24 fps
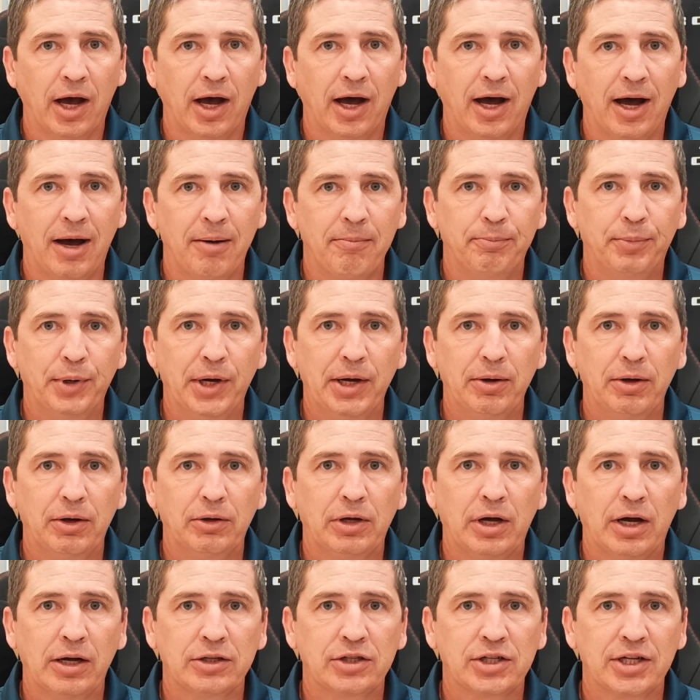But
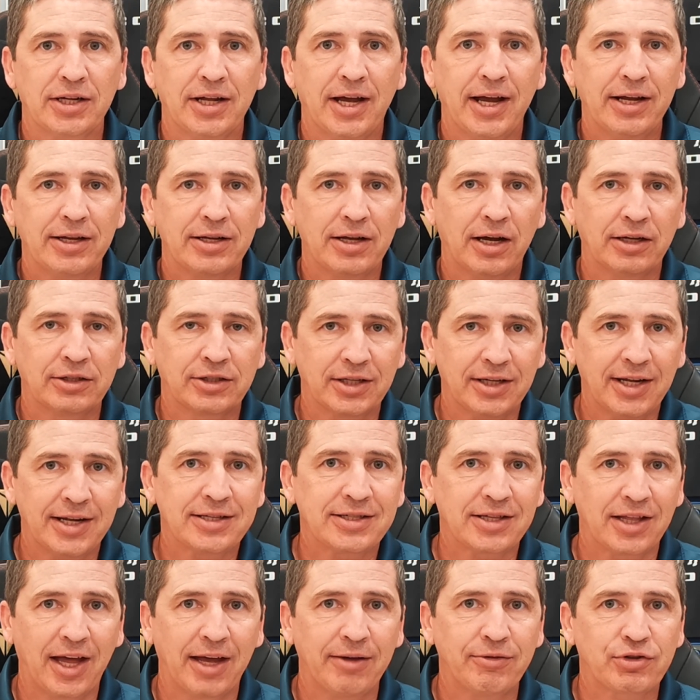on
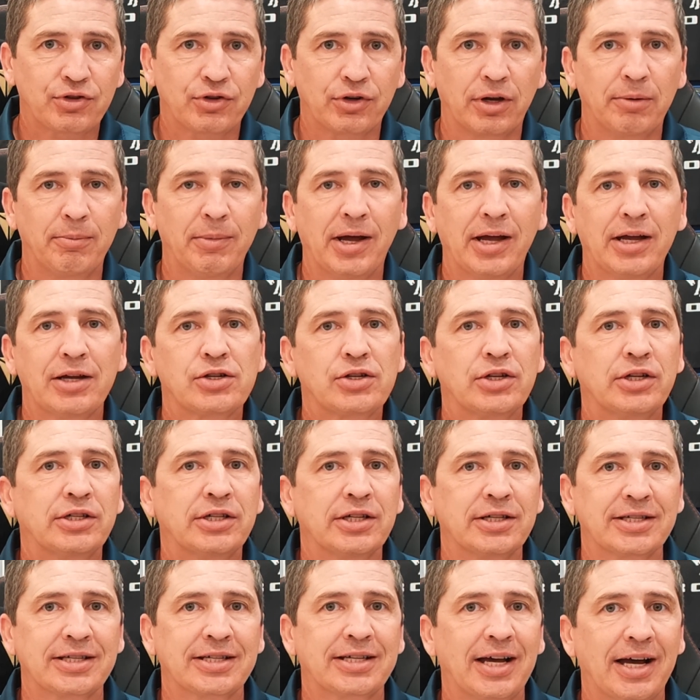tonight's live stream, I actually
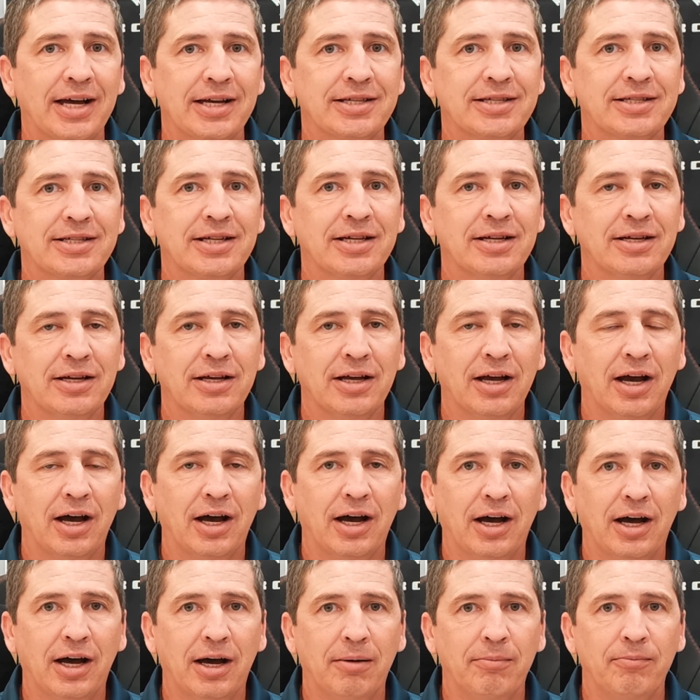discussed
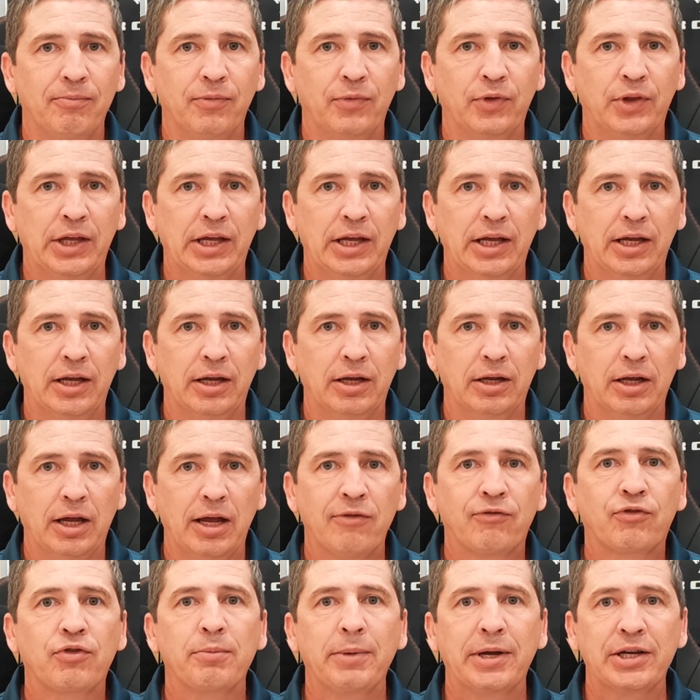the
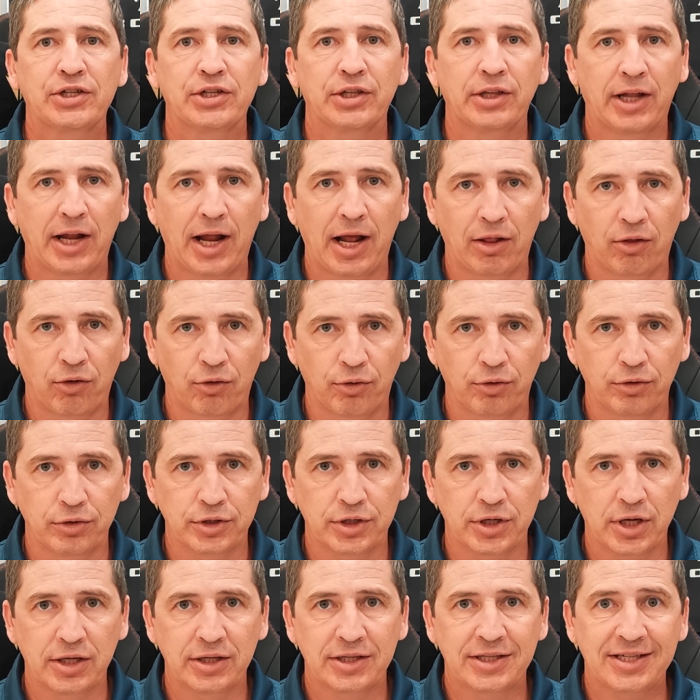information that I
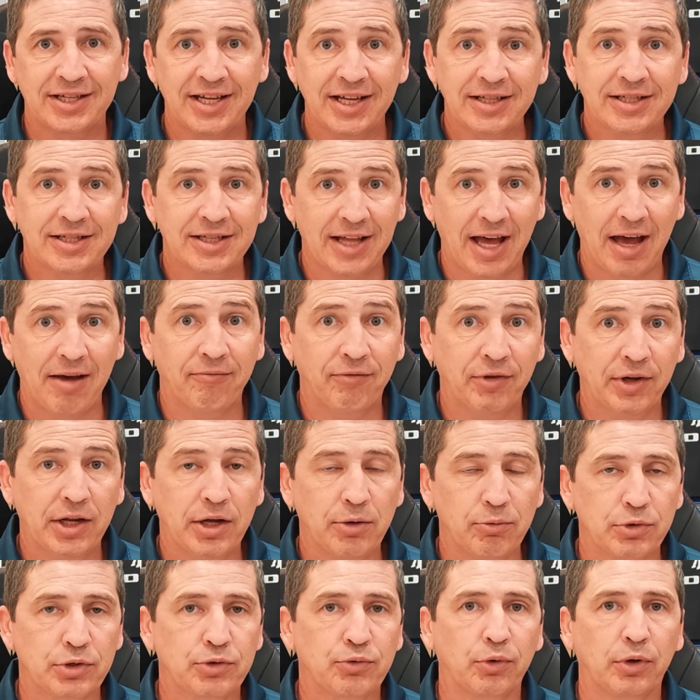learned since that
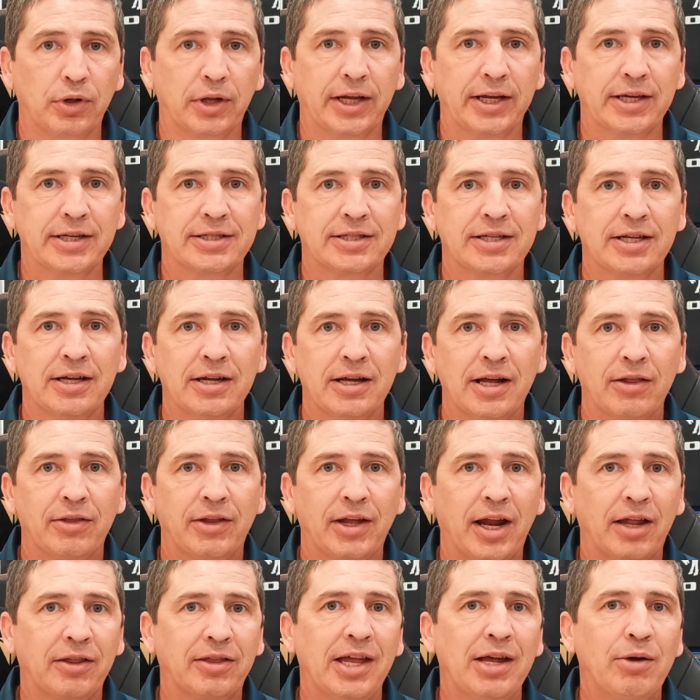video was released
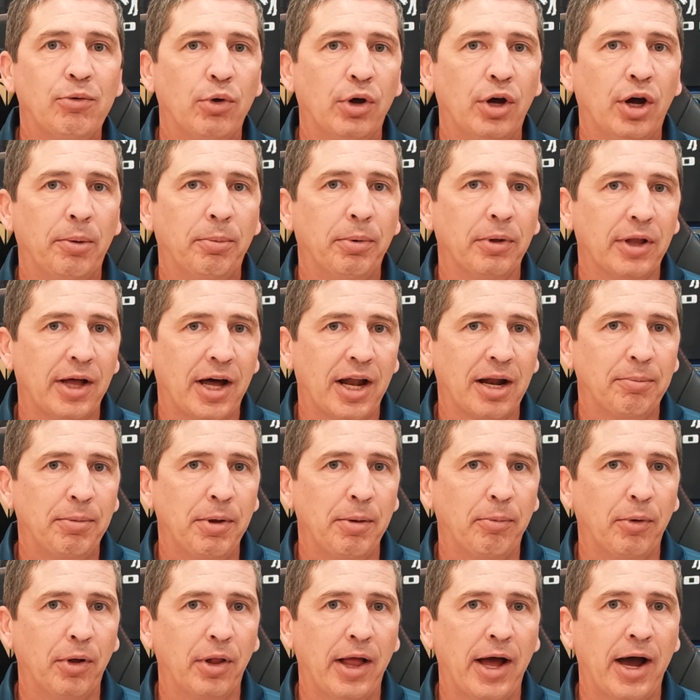that I think will help a lot of
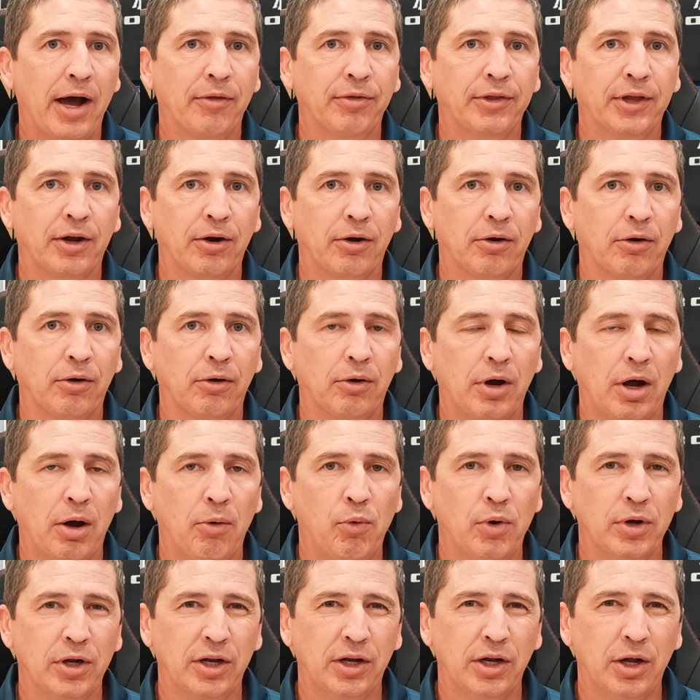people out that are
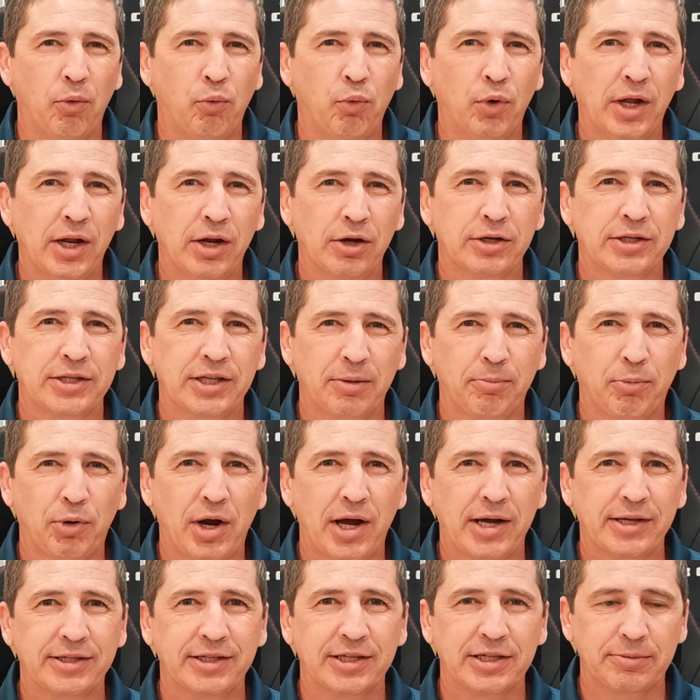wanting to know what is the
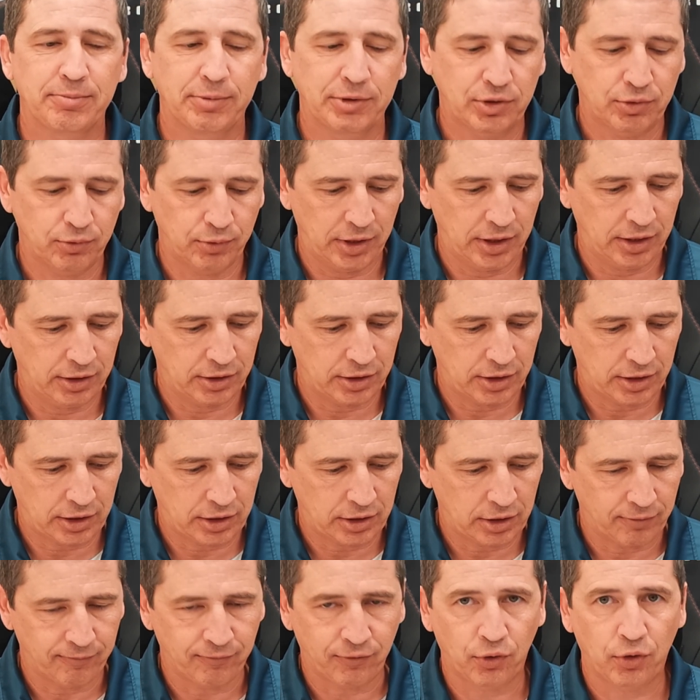process between
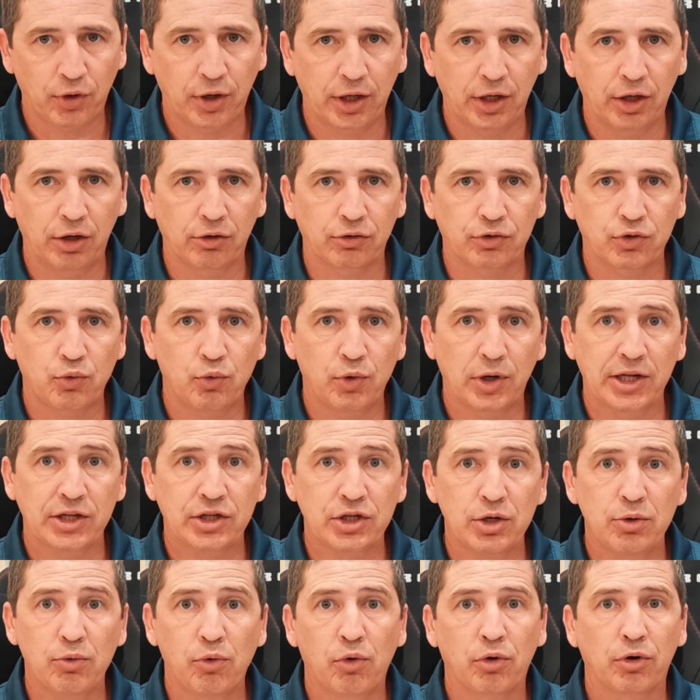converting your
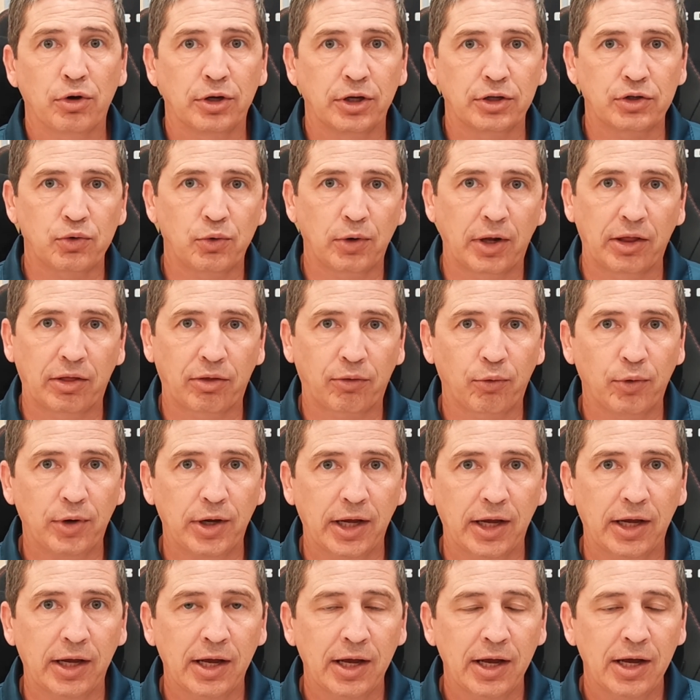22 order to
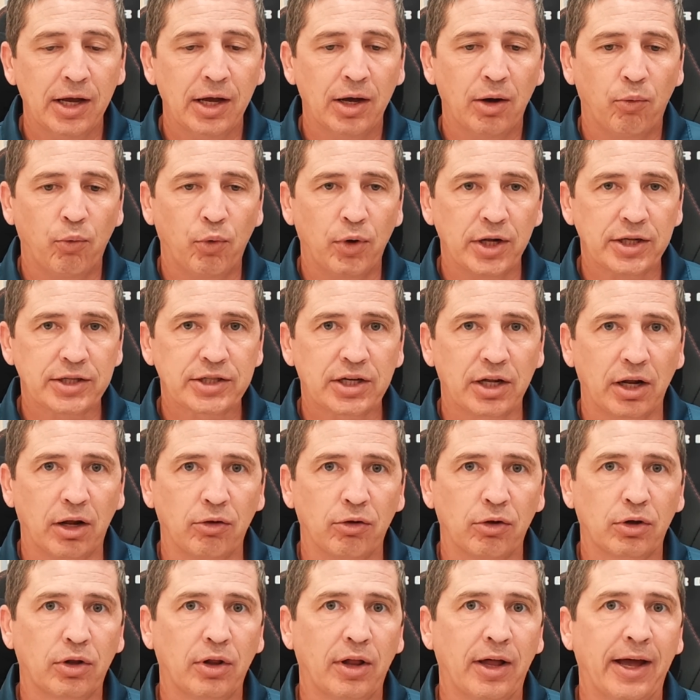23, what it's going to
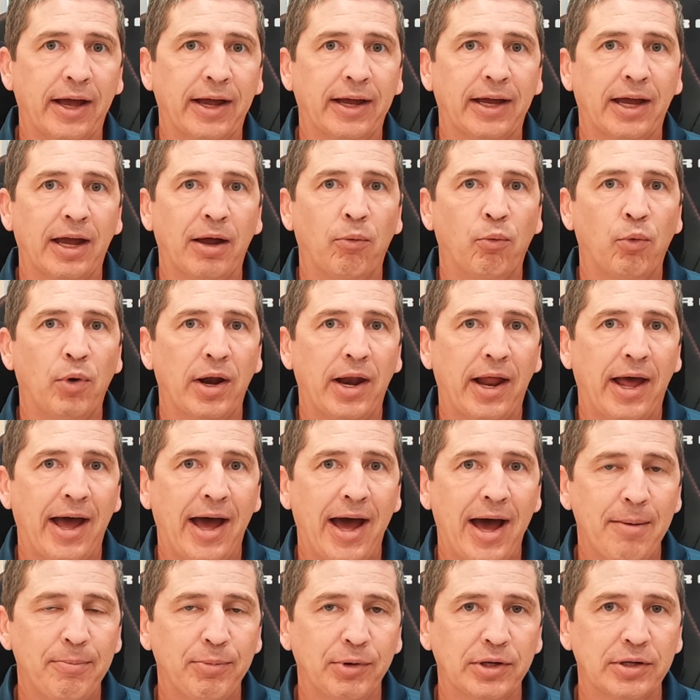look like and what
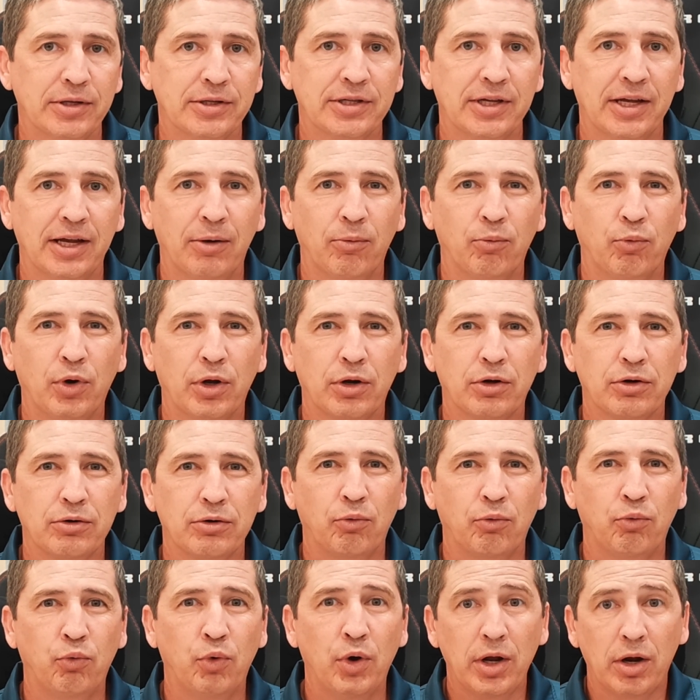happens and what
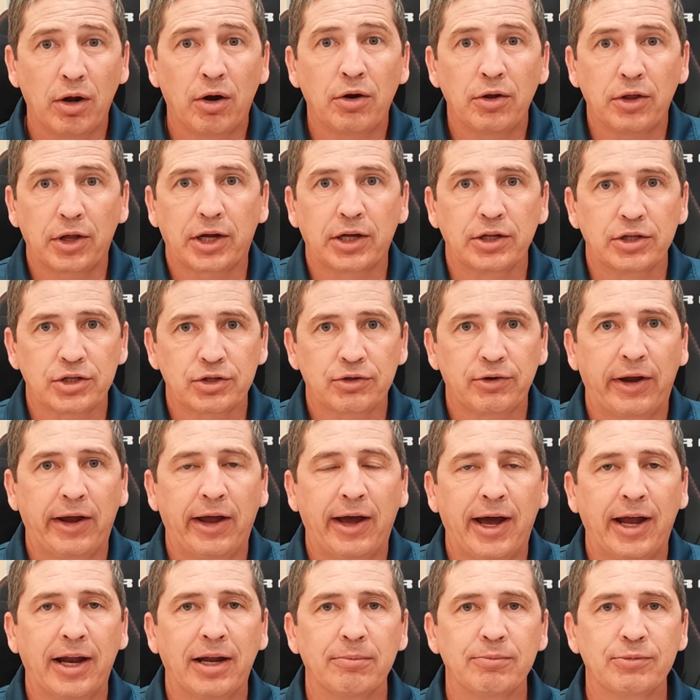are the constraint
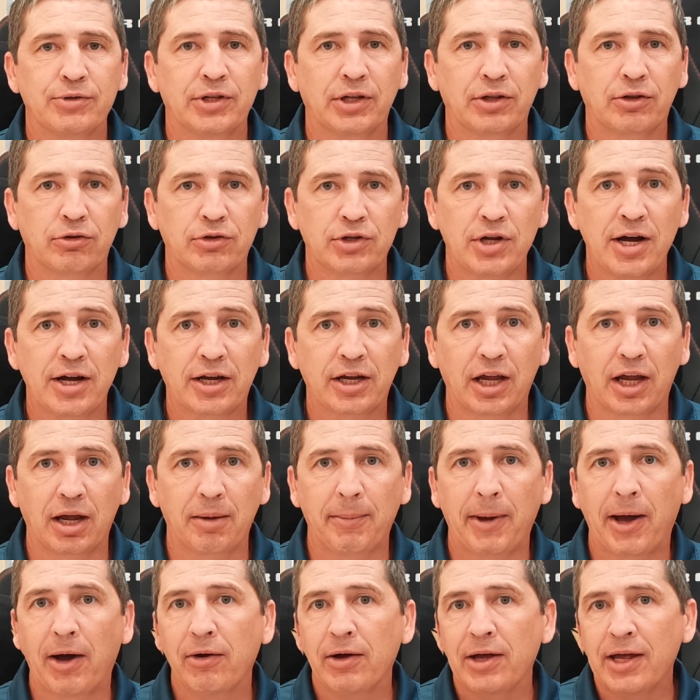items that they're talking
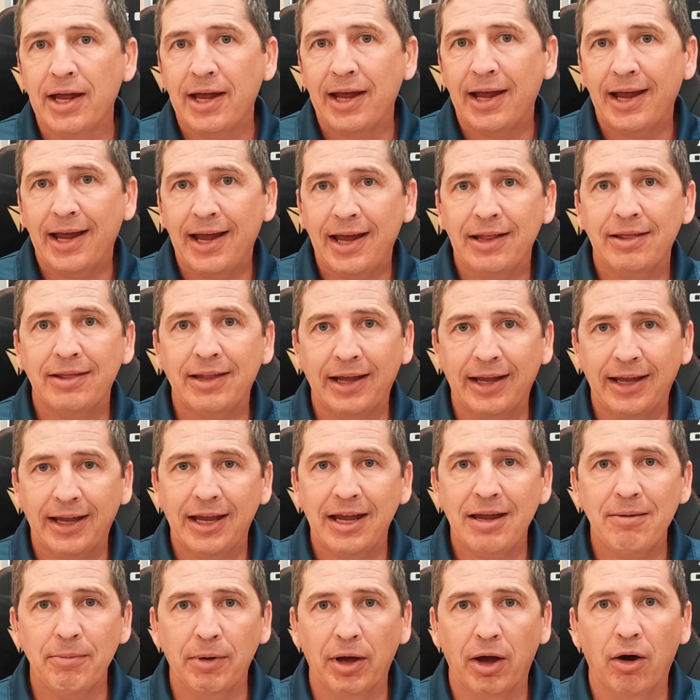about in the
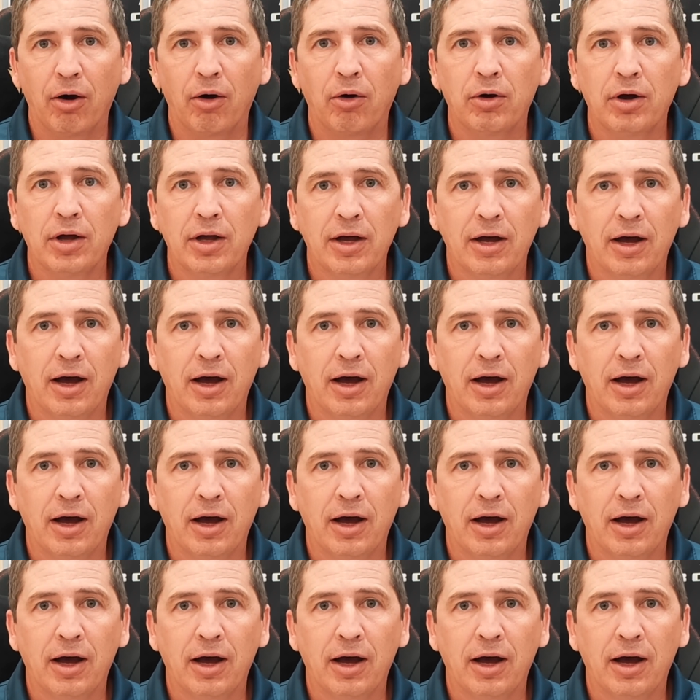email.